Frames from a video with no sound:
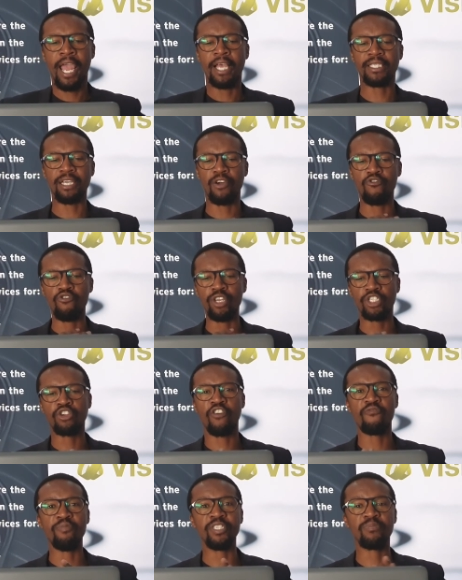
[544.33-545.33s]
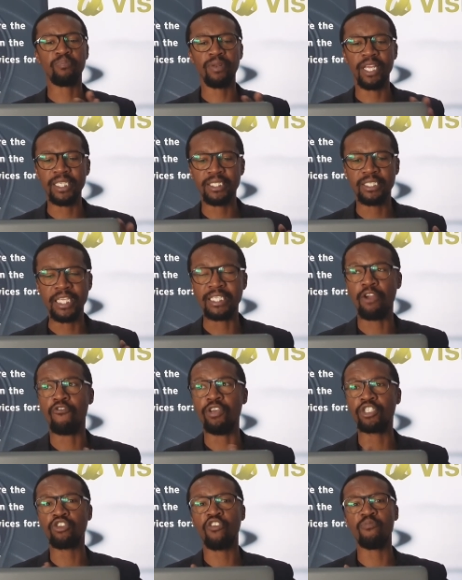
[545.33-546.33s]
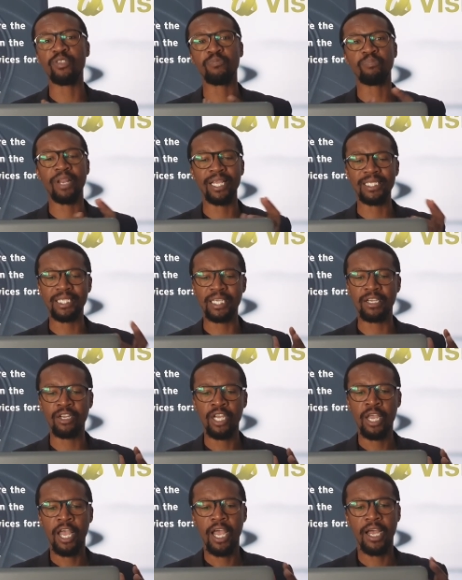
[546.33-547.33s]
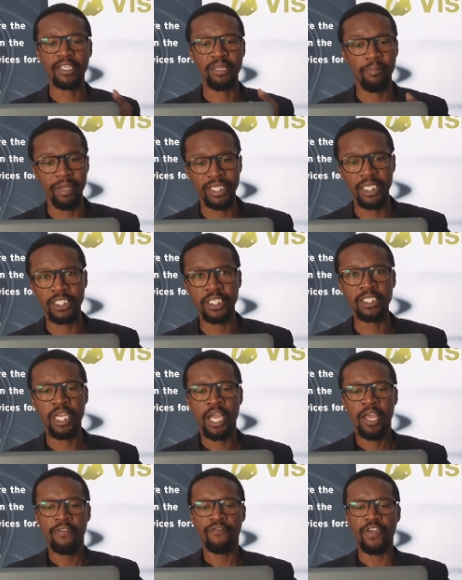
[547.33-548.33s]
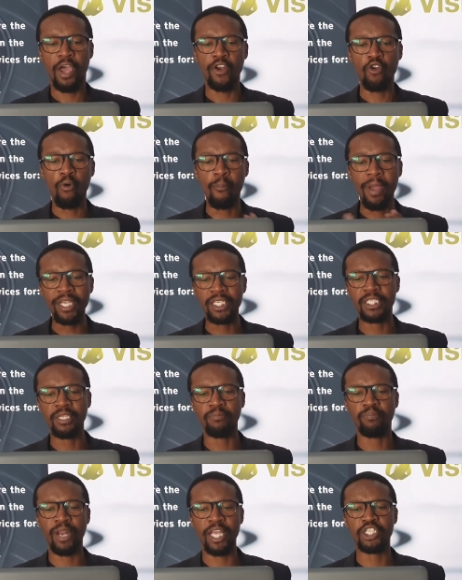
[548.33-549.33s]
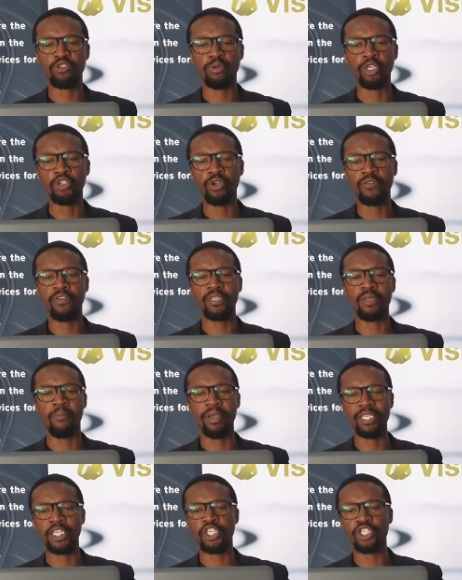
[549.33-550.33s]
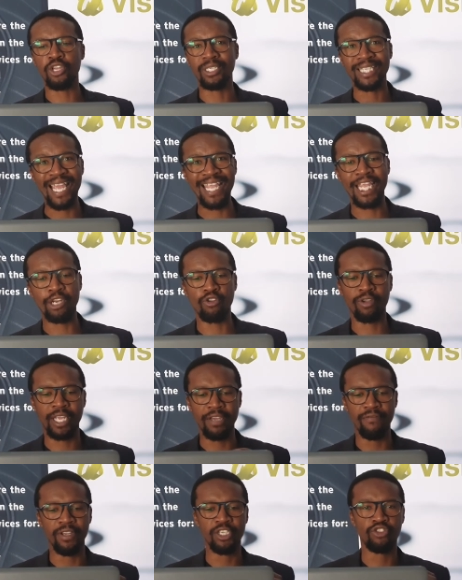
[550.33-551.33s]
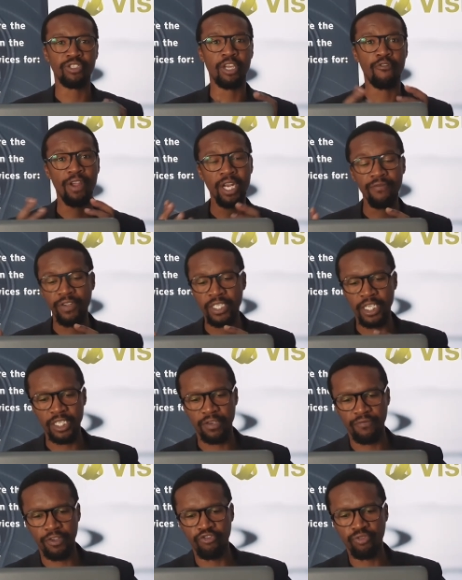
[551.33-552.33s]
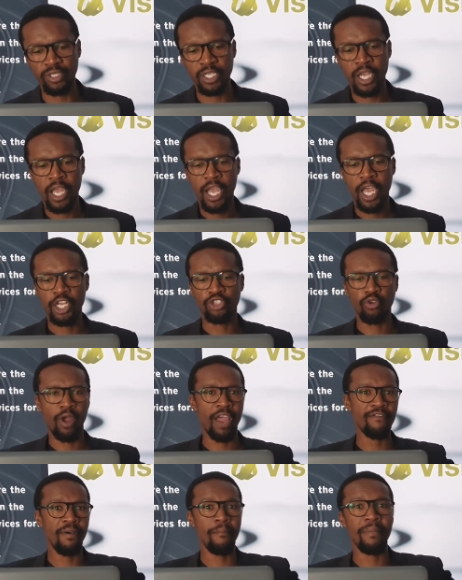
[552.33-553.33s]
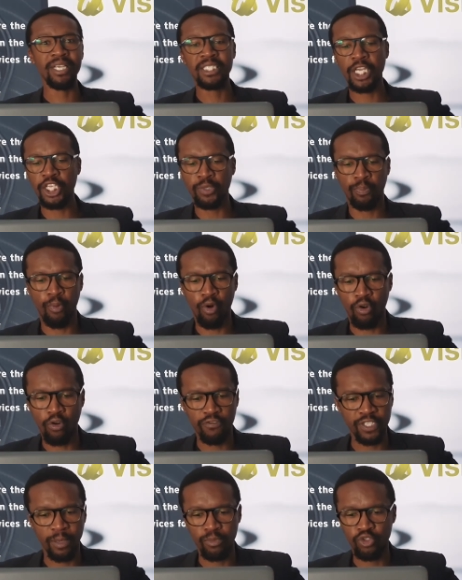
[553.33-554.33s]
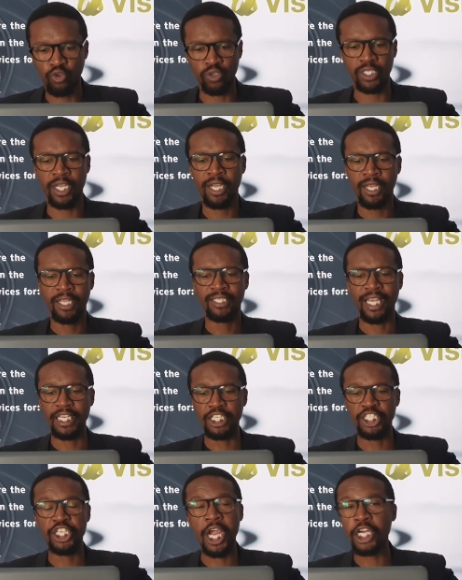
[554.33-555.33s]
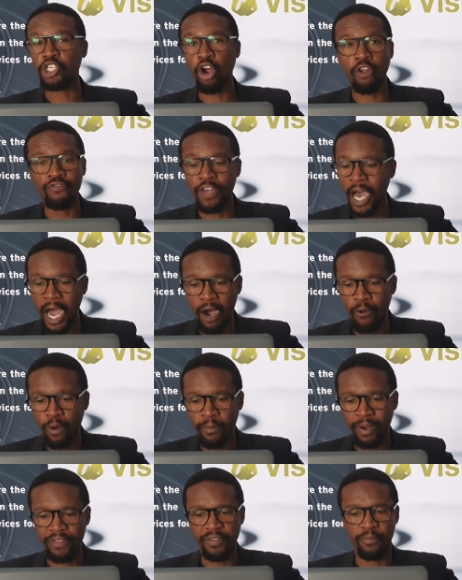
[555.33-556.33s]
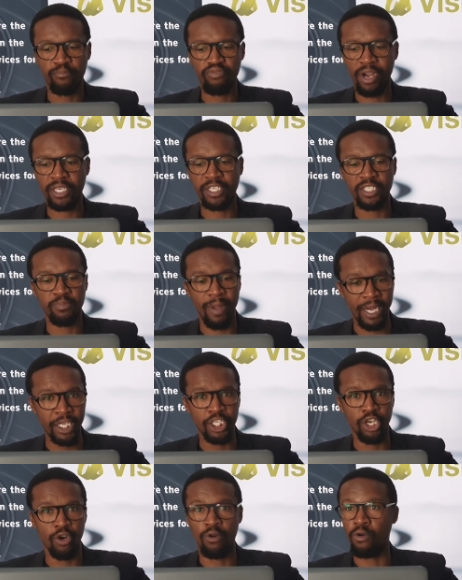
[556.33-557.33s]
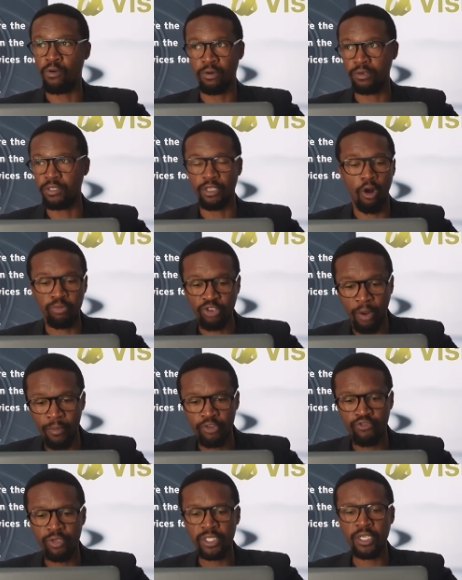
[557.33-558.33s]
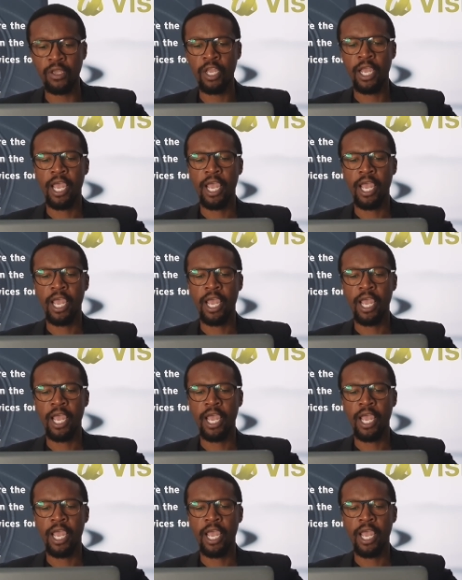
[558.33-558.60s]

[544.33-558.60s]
has a risk of misplaced, there's a risk of misplacing uh, the messages. There are no measures in place to ensure that the messages are taken or given to the relevant individuals. And so have a message book of some sort that is checked on the hour by the practice manager or optometrist